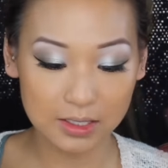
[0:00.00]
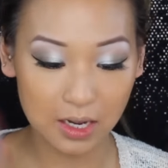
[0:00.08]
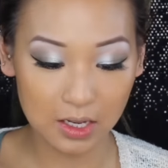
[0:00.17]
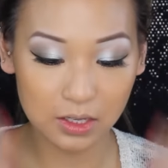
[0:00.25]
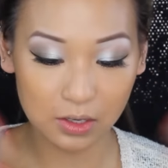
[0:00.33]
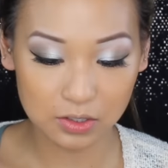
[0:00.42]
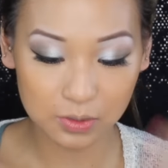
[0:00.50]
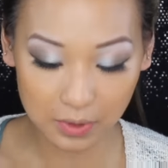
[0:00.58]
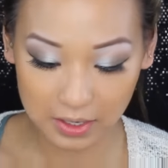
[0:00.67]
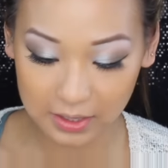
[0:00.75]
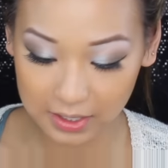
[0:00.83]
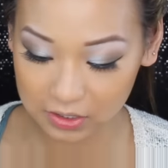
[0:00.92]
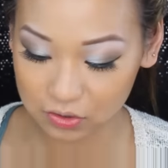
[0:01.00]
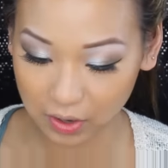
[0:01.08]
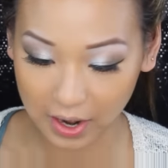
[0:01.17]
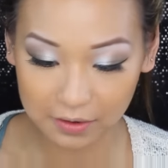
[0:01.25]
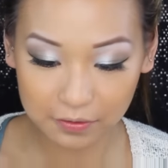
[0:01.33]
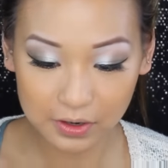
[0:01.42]
done, you just wanna let it
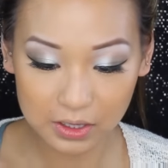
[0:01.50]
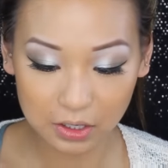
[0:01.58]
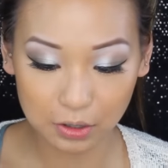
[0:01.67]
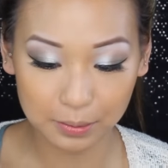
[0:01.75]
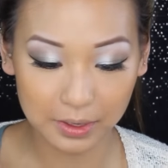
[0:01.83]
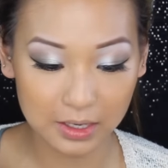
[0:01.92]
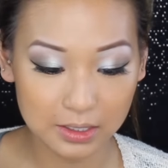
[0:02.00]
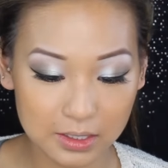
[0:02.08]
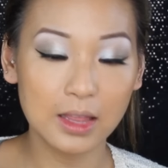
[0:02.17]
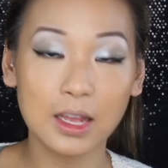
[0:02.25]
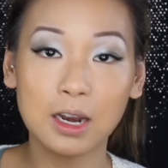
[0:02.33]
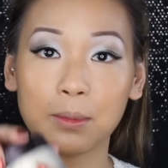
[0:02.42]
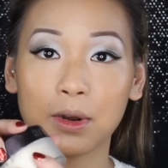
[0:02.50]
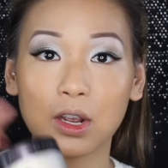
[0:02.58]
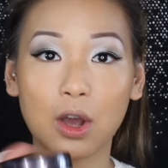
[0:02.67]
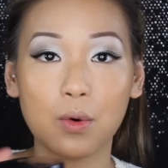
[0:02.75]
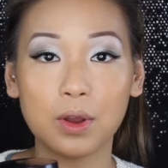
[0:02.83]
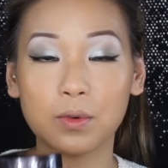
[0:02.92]
dry for a little bit. And then I'm gonna
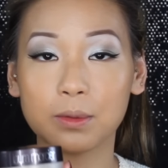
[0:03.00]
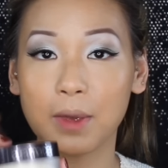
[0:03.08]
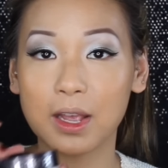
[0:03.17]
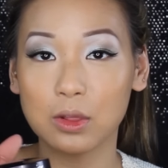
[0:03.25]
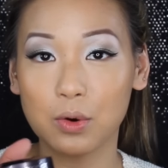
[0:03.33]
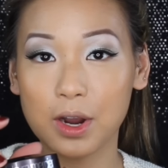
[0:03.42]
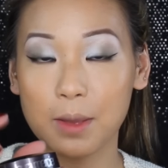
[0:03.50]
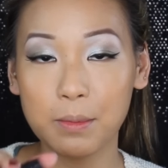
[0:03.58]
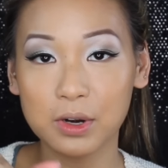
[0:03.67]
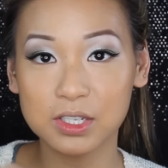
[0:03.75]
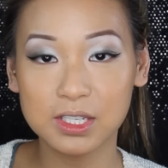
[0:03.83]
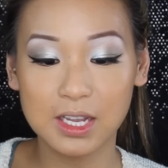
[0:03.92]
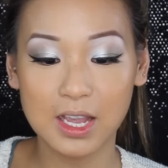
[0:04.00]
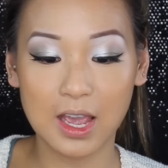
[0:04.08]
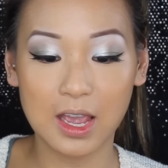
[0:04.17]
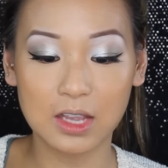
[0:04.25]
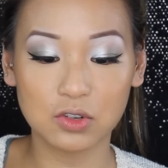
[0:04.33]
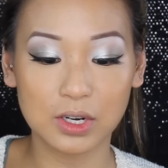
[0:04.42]
go in with my Laura
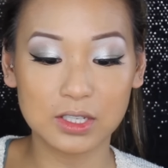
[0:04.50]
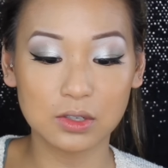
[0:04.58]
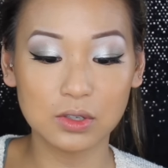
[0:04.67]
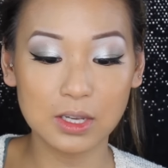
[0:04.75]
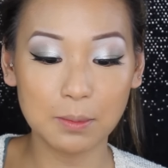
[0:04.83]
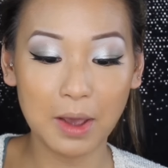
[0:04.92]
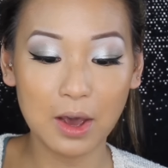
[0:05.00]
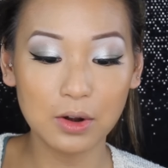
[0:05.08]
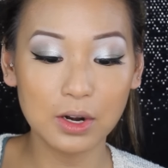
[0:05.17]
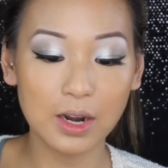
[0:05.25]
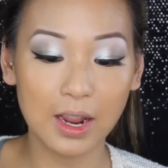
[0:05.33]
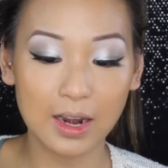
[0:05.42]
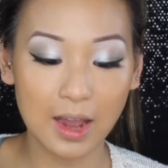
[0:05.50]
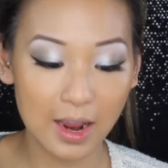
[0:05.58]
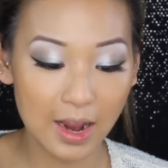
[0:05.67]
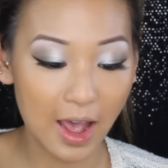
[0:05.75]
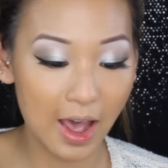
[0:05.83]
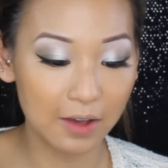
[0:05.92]
Mercier translucent powder and I
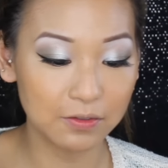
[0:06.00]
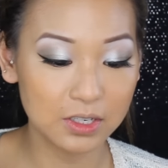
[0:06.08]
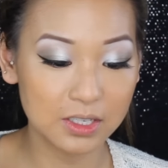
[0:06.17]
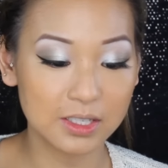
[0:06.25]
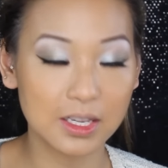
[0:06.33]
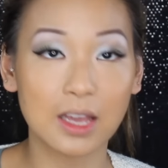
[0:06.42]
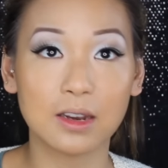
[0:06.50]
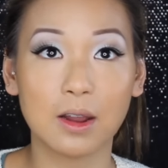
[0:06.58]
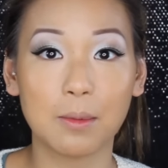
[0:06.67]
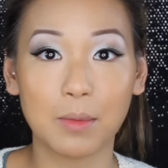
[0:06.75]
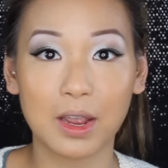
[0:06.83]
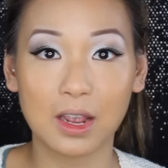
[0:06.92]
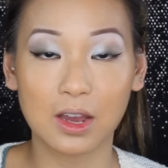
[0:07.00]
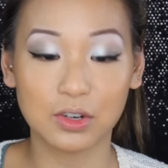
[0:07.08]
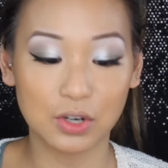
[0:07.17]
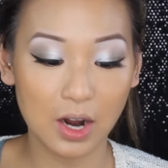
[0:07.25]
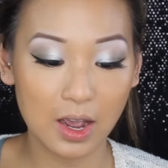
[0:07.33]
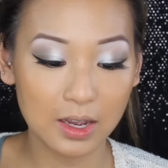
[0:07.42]
have to set my
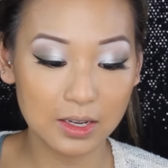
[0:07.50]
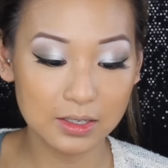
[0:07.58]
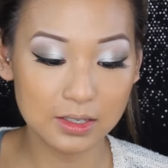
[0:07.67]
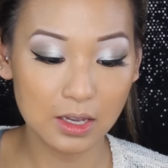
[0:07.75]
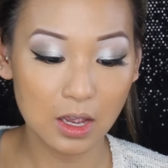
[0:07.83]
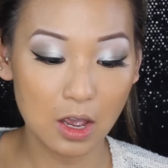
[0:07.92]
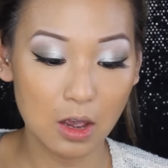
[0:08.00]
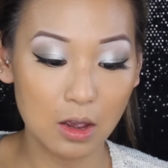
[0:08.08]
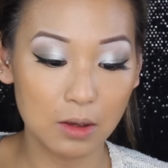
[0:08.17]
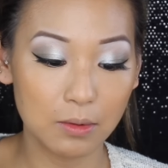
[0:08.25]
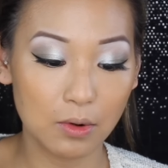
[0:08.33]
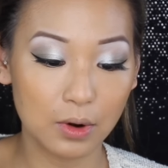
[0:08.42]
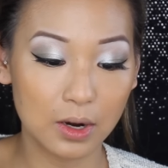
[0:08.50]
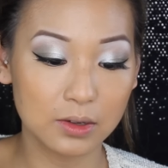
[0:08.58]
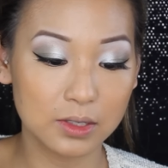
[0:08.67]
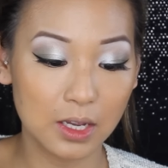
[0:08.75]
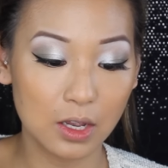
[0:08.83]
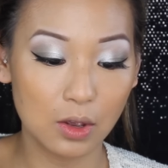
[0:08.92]
under eyes or
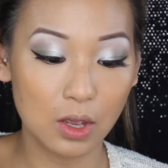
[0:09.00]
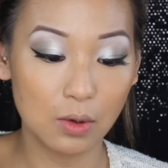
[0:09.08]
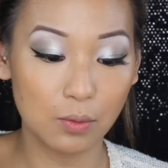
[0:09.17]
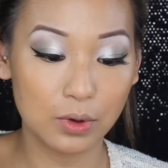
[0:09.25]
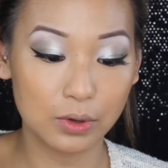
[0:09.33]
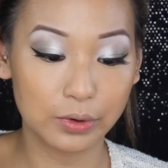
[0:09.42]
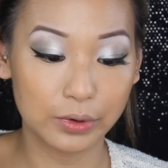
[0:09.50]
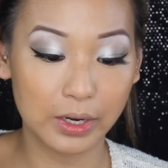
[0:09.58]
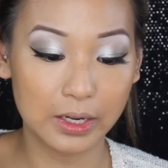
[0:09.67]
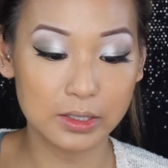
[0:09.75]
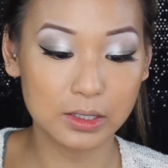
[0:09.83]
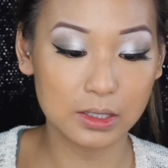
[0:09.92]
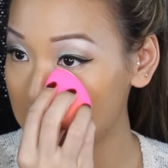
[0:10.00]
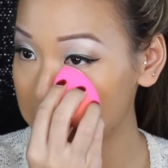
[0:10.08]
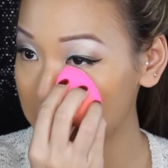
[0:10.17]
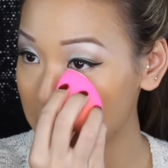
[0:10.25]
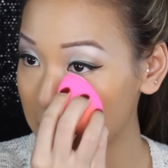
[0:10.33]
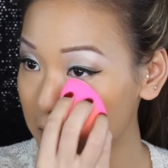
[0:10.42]
else it will crease. And I'm
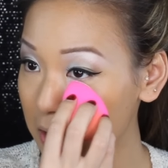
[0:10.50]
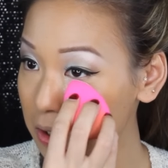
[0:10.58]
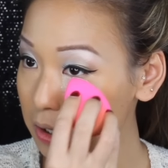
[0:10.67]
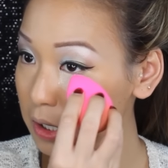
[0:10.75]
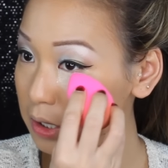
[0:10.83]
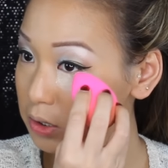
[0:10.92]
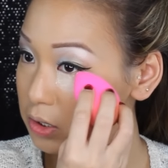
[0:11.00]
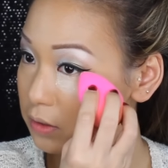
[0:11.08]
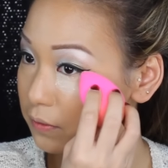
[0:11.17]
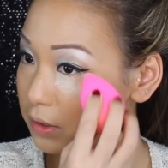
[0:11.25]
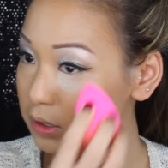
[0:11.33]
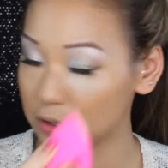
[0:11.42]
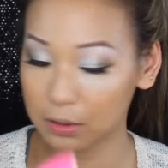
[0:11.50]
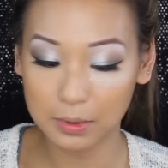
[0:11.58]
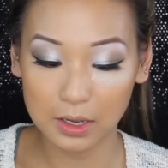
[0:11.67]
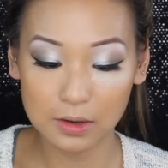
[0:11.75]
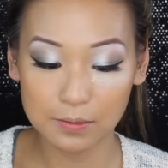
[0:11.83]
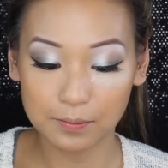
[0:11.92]
gonna cook it just for a little
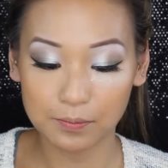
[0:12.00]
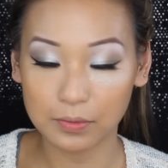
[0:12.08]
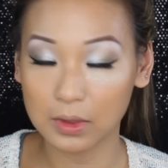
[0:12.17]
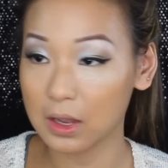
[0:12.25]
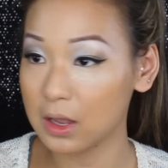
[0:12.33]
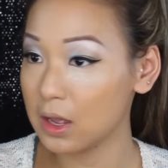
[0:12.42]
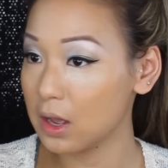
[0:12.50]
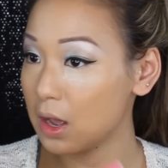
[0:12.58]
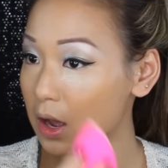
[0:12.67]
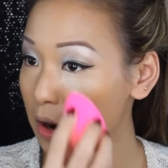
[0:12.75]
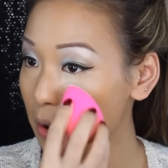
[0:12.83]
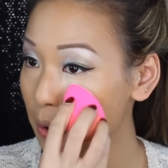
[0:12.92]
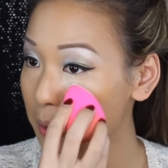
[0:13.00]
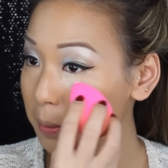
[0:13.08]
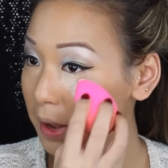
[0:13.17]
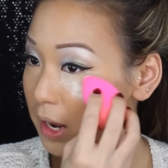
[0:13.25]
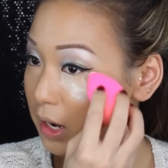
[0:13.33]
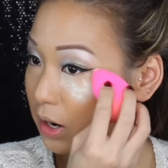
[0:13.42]
bit or
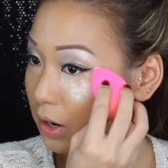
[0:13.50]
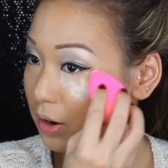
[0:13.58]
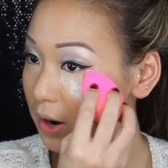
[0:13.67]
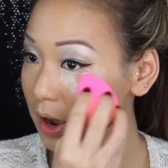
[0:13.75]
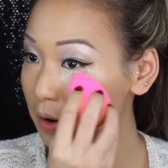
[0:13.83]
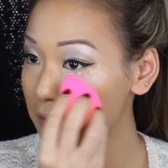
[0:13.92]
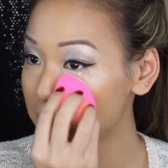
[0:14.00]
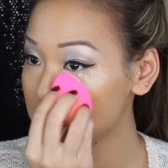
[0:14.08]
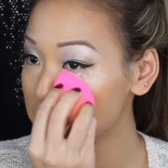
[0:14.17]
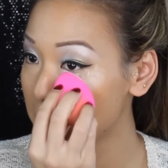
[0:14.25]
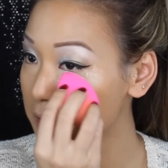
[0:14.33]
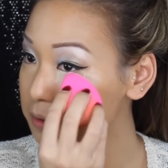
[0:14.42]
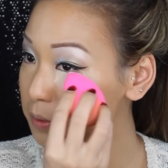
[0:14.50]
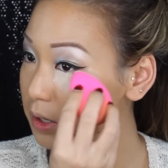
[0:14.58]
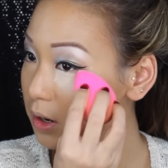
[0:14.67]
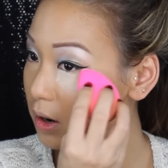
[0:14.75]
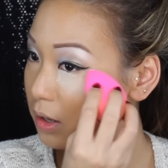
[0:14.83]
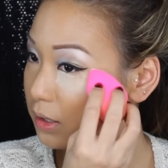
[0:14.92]
bake or however you guys
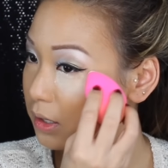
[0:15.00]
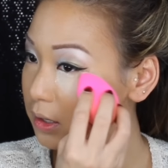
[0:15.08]
wanna call